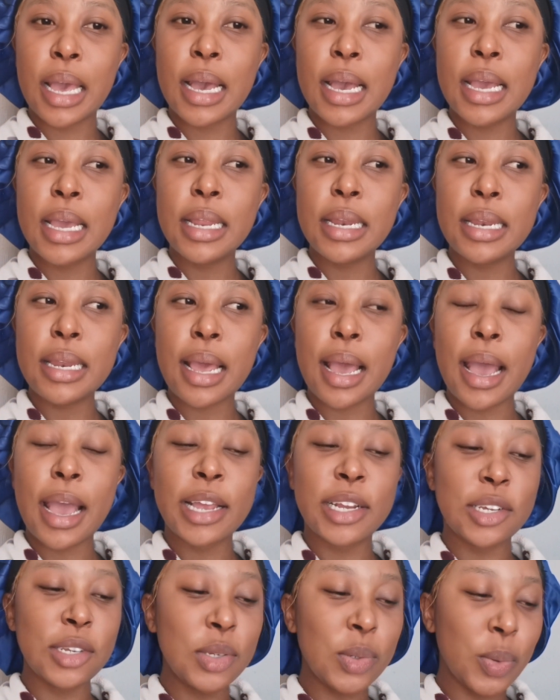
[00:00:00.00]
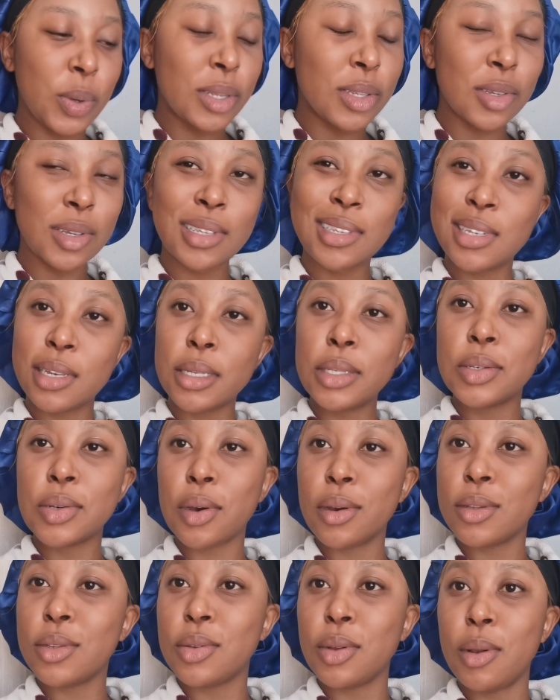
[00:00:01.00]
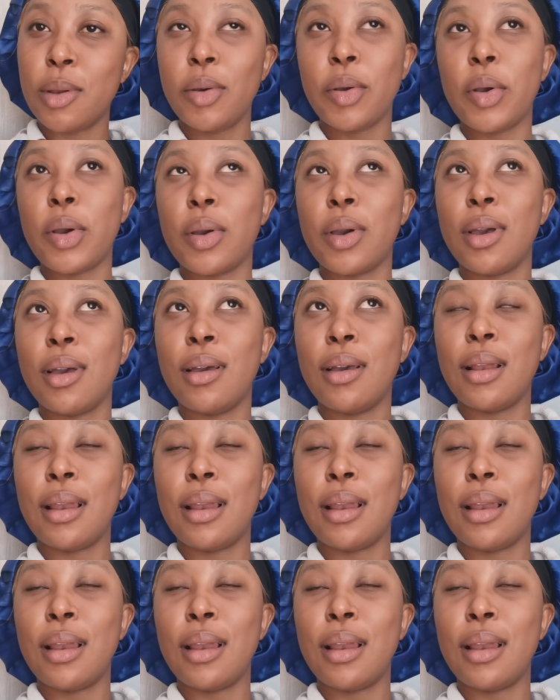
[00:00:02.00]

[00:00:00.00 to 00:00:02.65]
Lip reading: and I just went on TikTok to look.